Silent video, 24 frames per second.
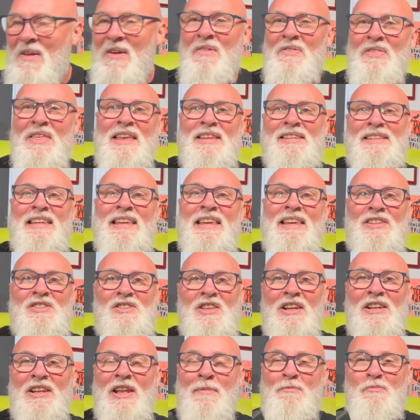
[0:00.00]
this is
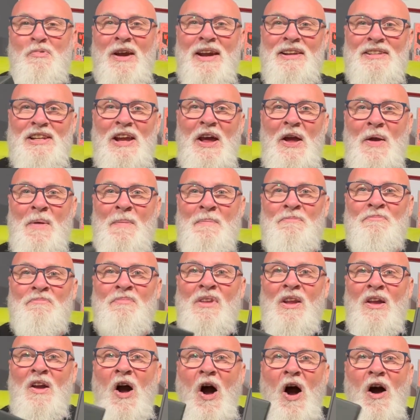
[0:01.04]
the libretto
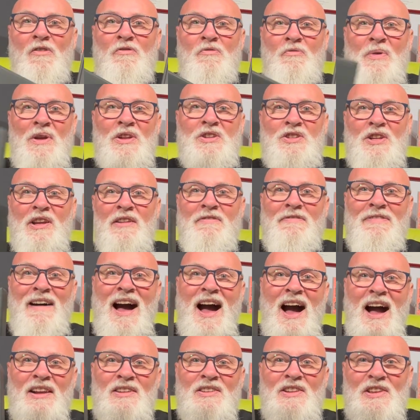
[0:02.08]
of Richard
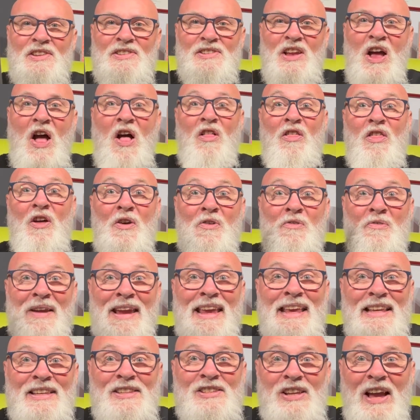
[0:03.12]
Wagner's The
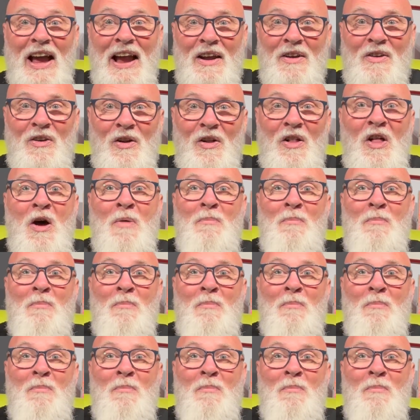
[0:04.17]
Ring Cycle,